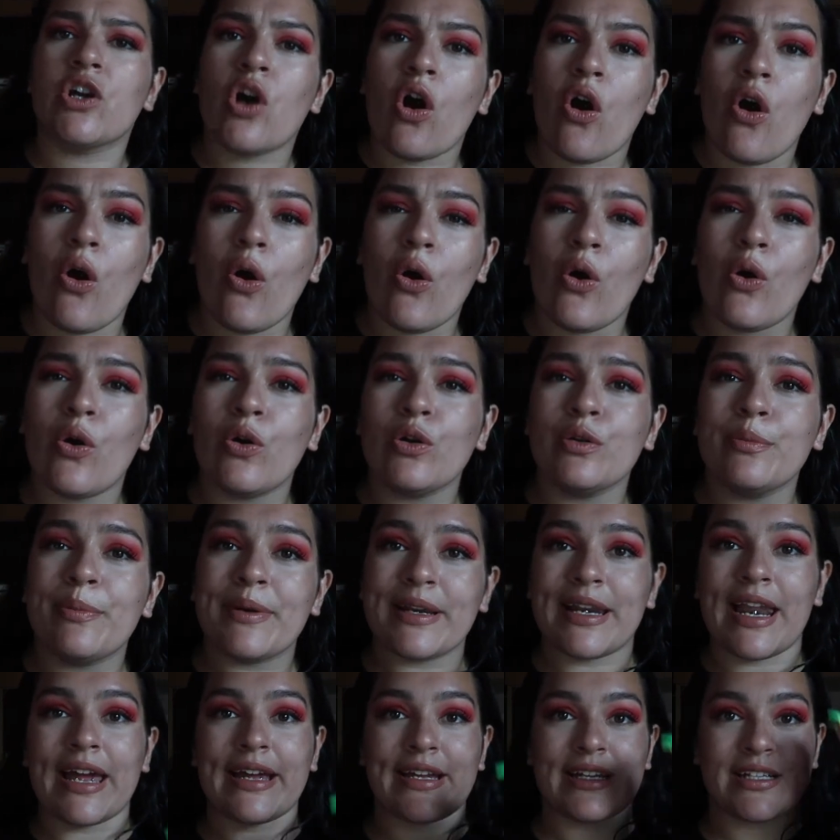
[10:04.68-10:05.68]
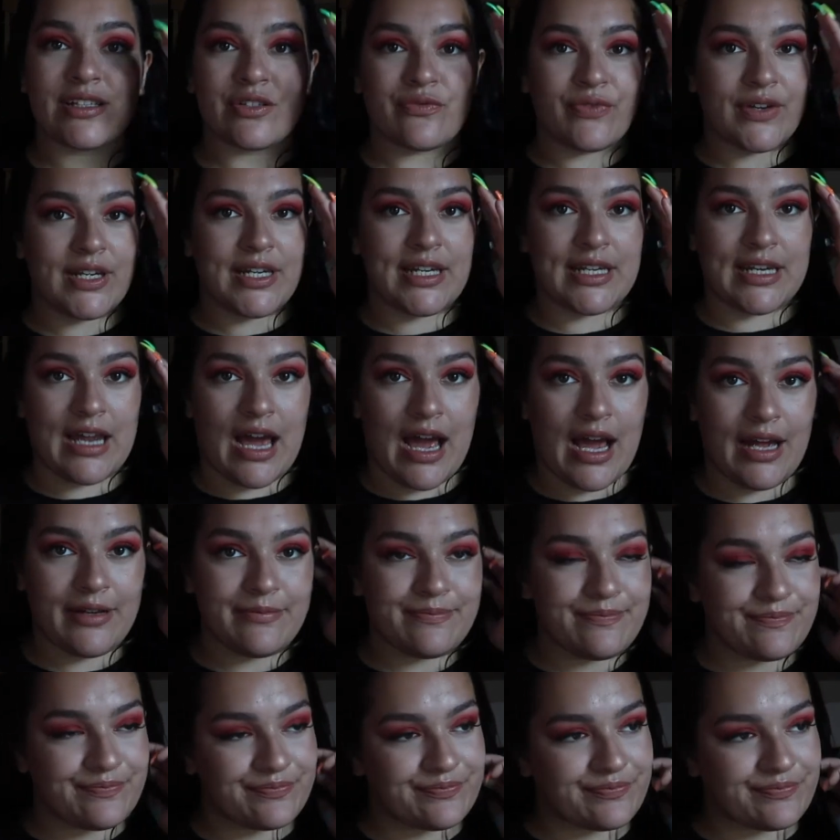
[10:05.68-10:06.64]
cold, but like it's really not.